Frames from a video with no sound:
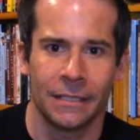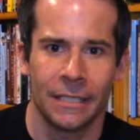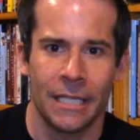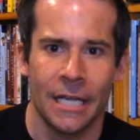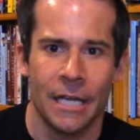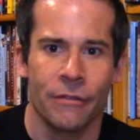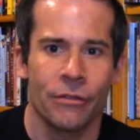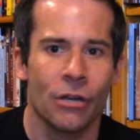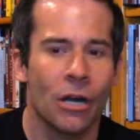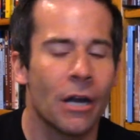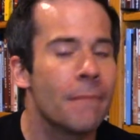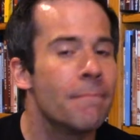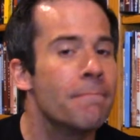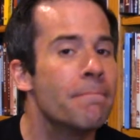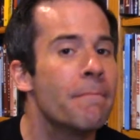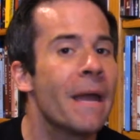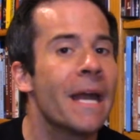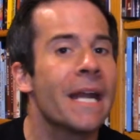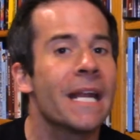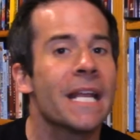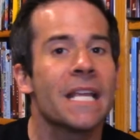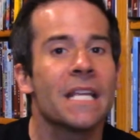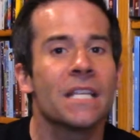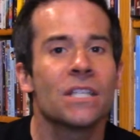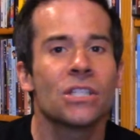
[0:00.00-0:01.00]
There are
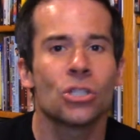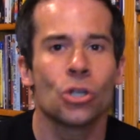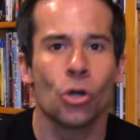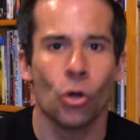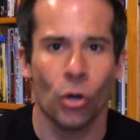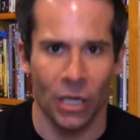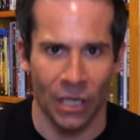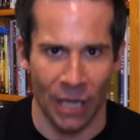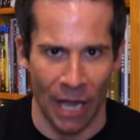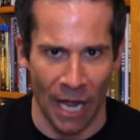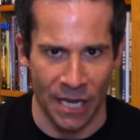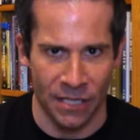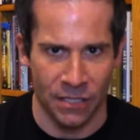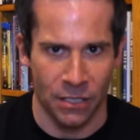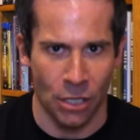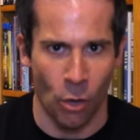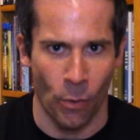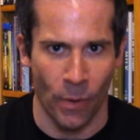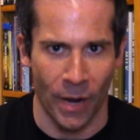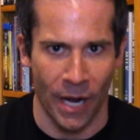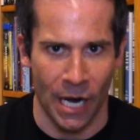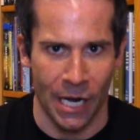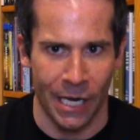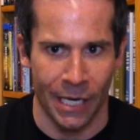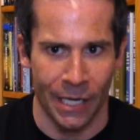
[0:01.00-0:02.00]
many storylines
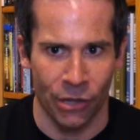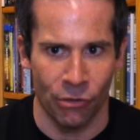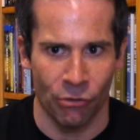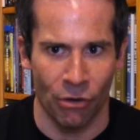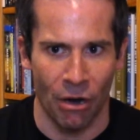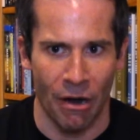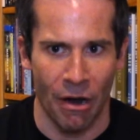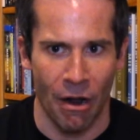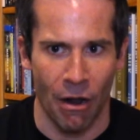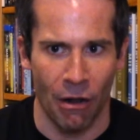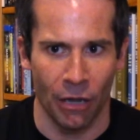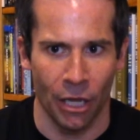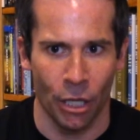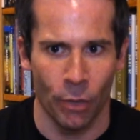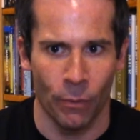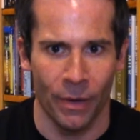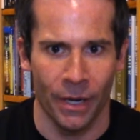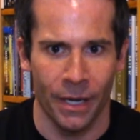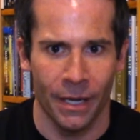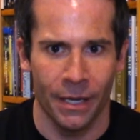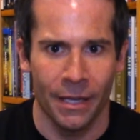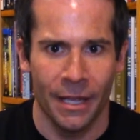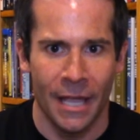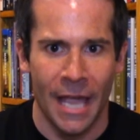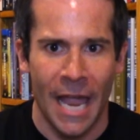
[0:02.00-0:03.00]
going on throughout
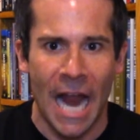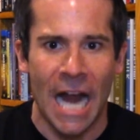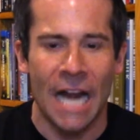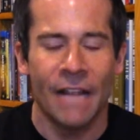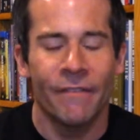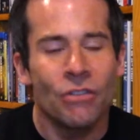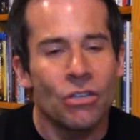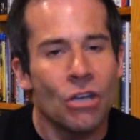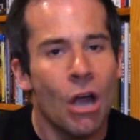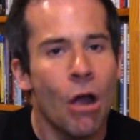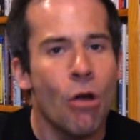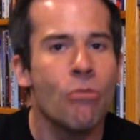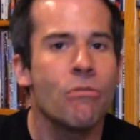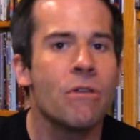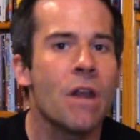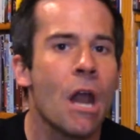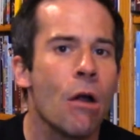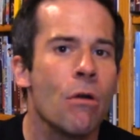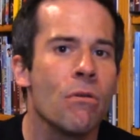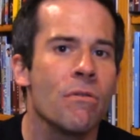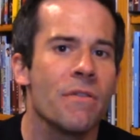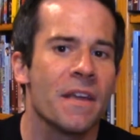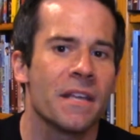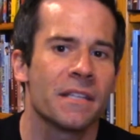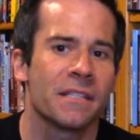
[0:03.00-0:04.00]
Hollywood, and if you don't
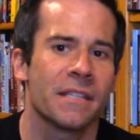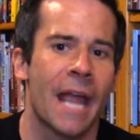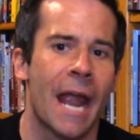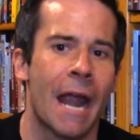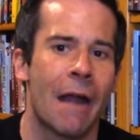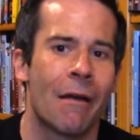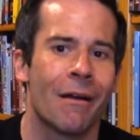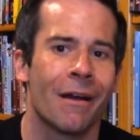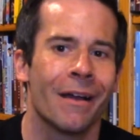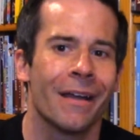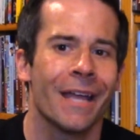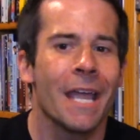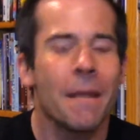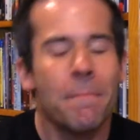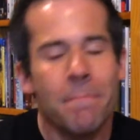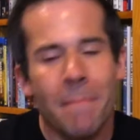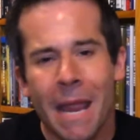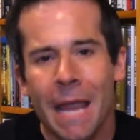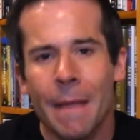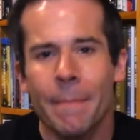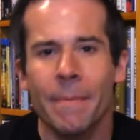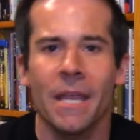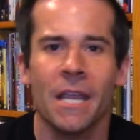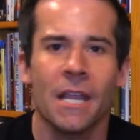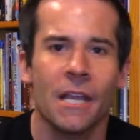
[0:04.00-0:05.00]
know this era, it
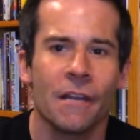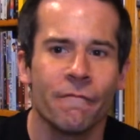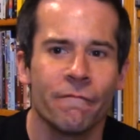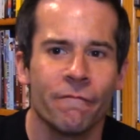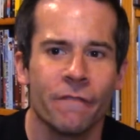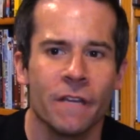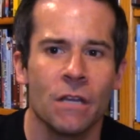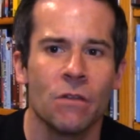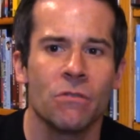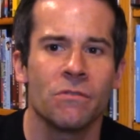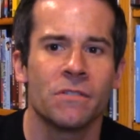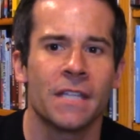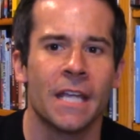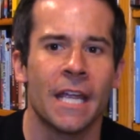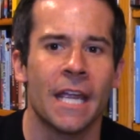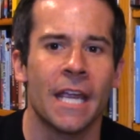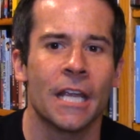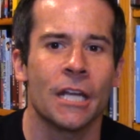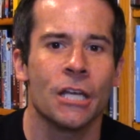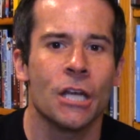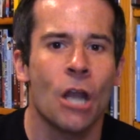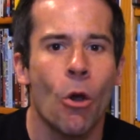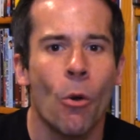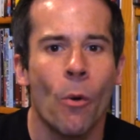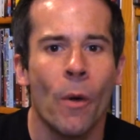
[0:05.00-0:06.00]
may be
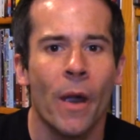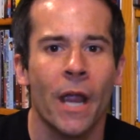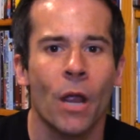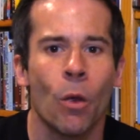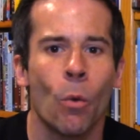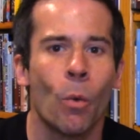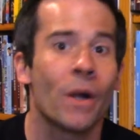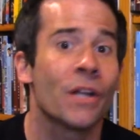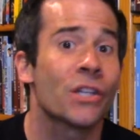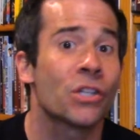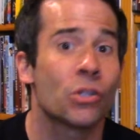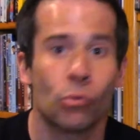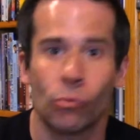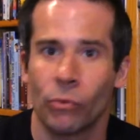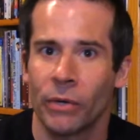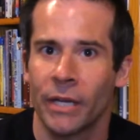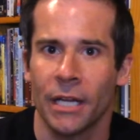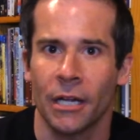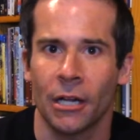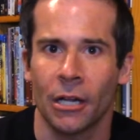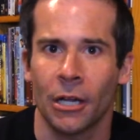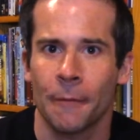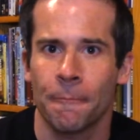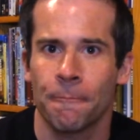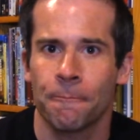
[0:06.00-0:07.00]
confusing knowing what's
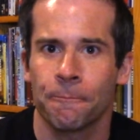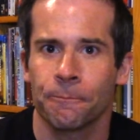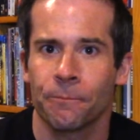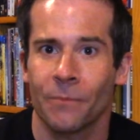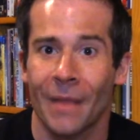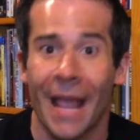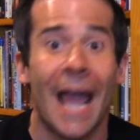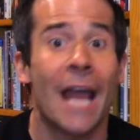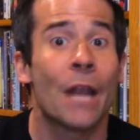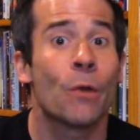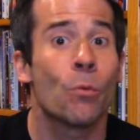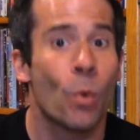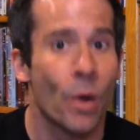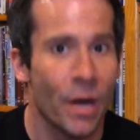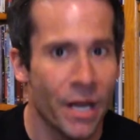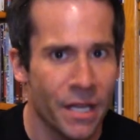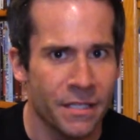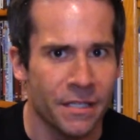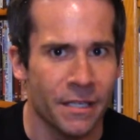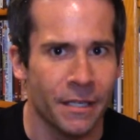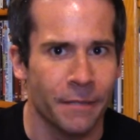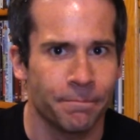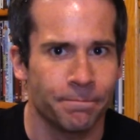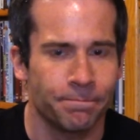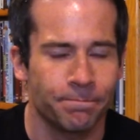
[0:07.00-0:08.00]
real and what isn't.